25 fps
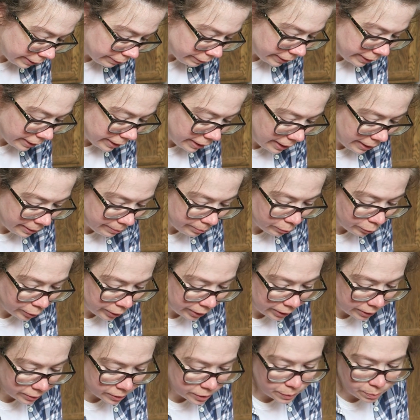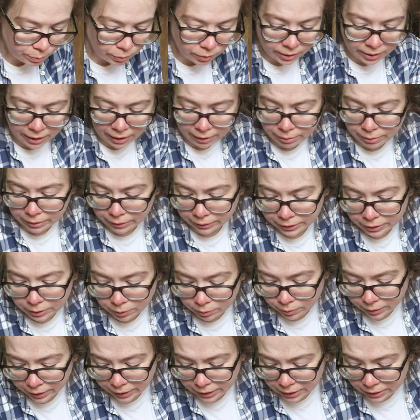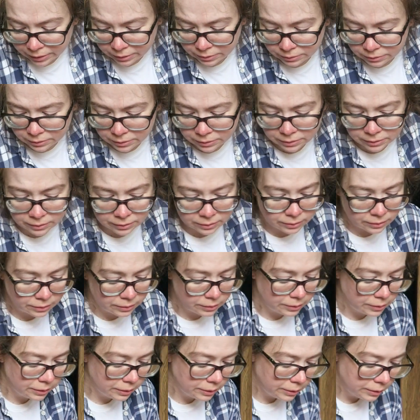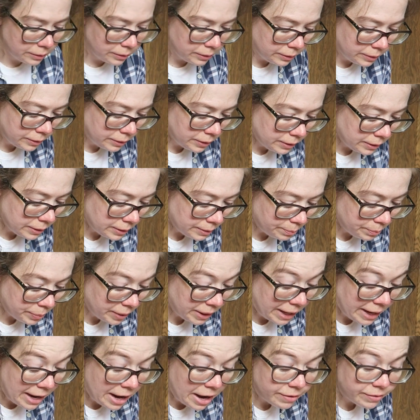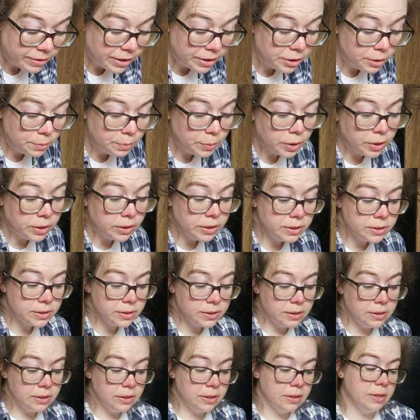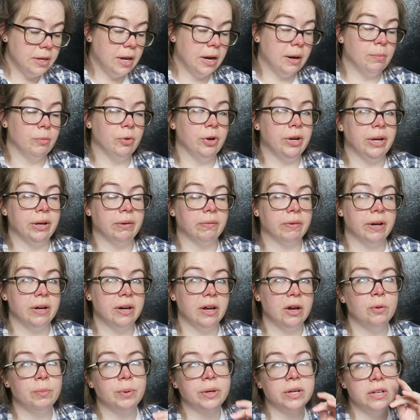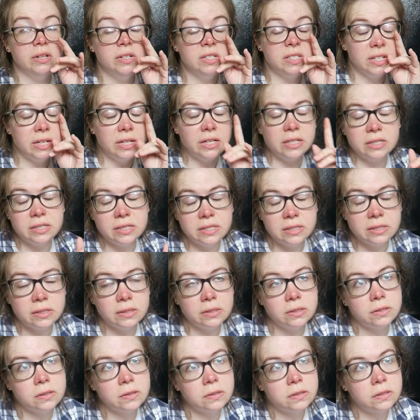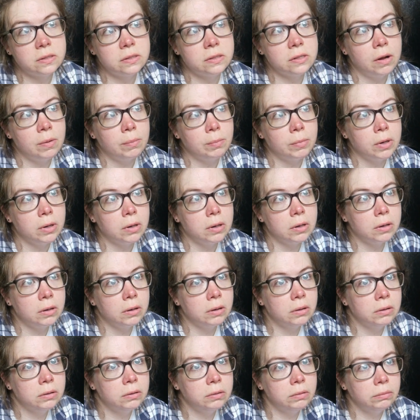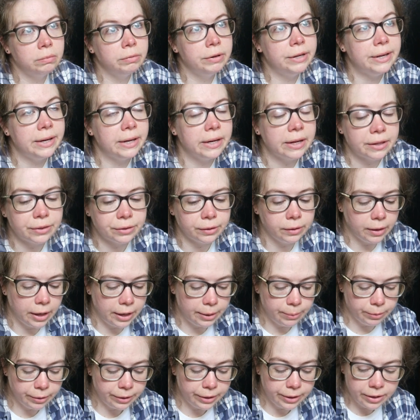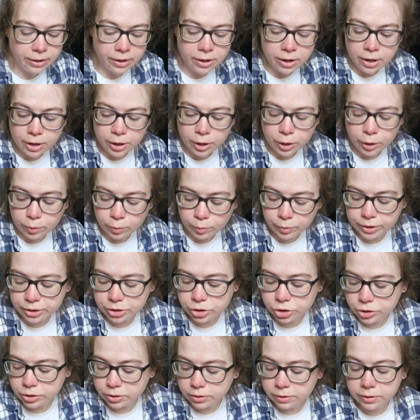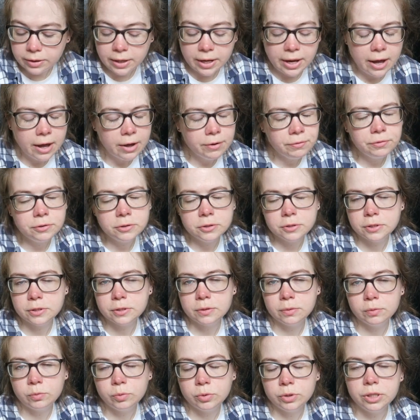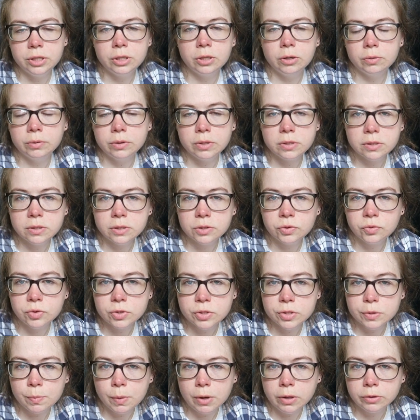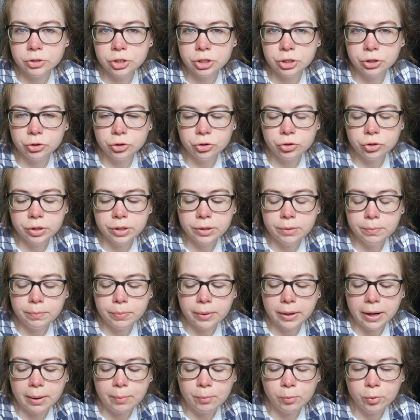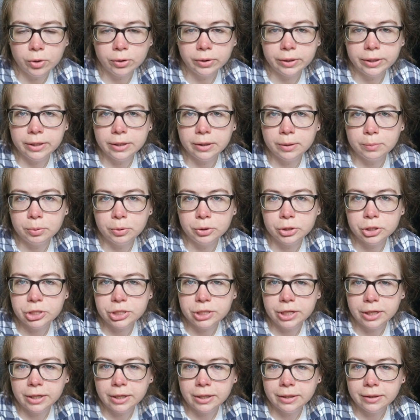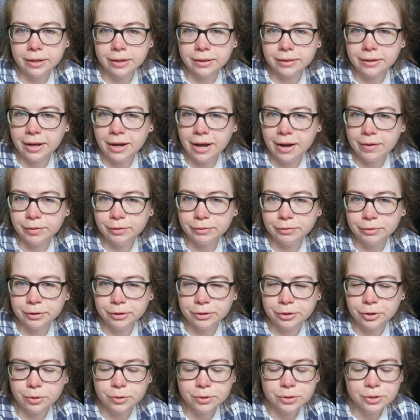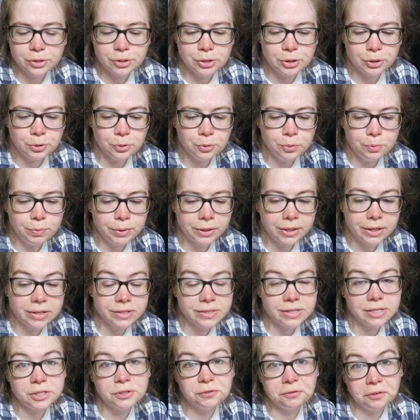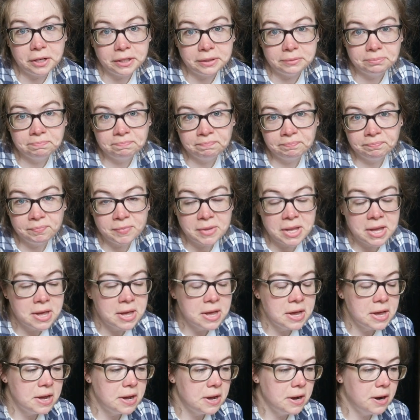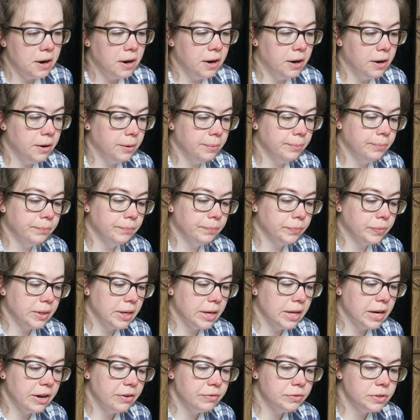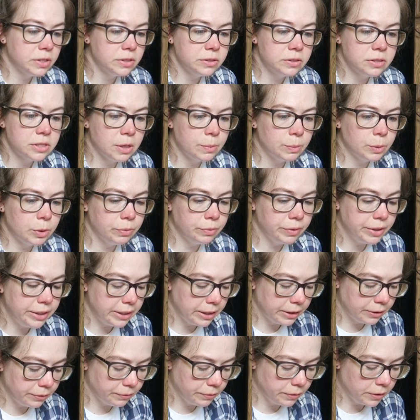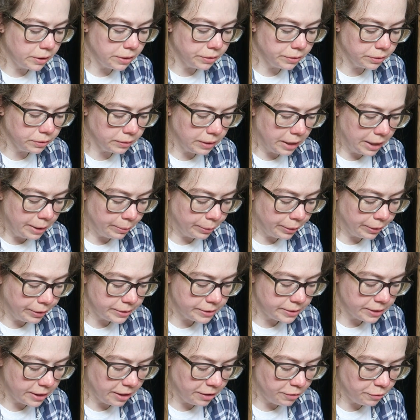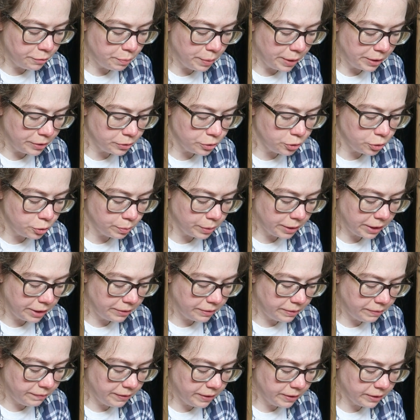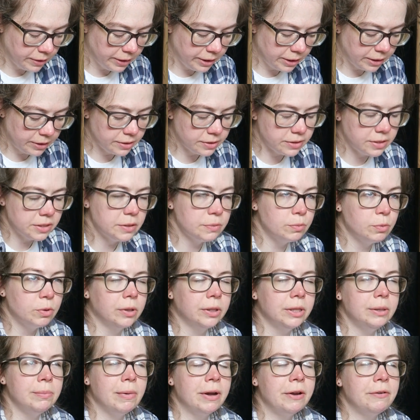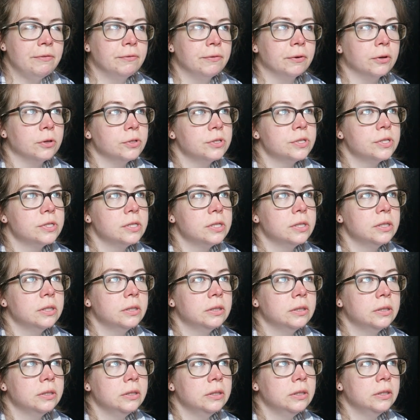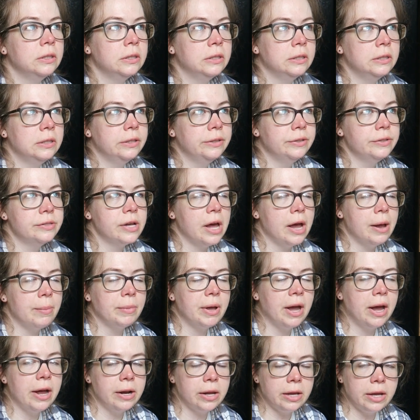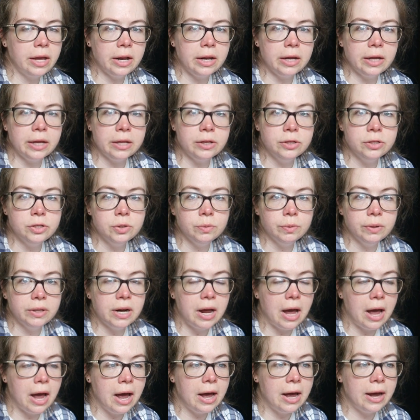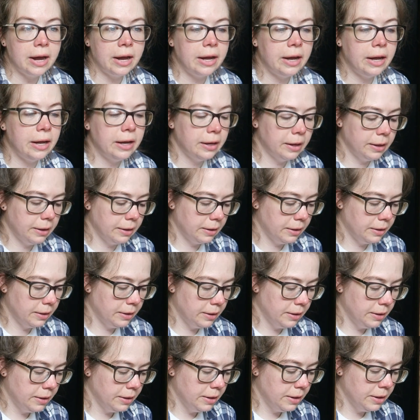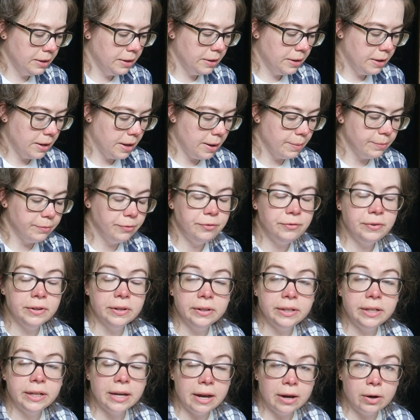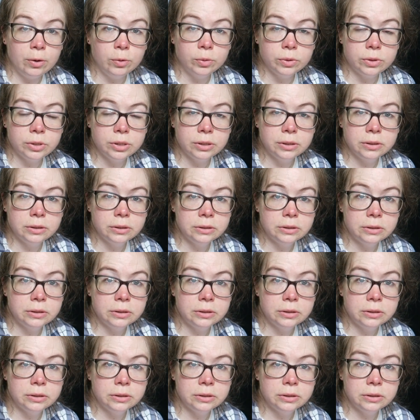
anyway, I'm reading this book. I really don't like it. But I have other books that I'm reading right now because it's summer reading at the library, which they have for, you know, this is for small children, but I'm really appreciating that they have it for adults too because it's fun. And I've done summer reading for other libraries that I've been to, but I feel like this is really my first time kind of getting into it. I am filling out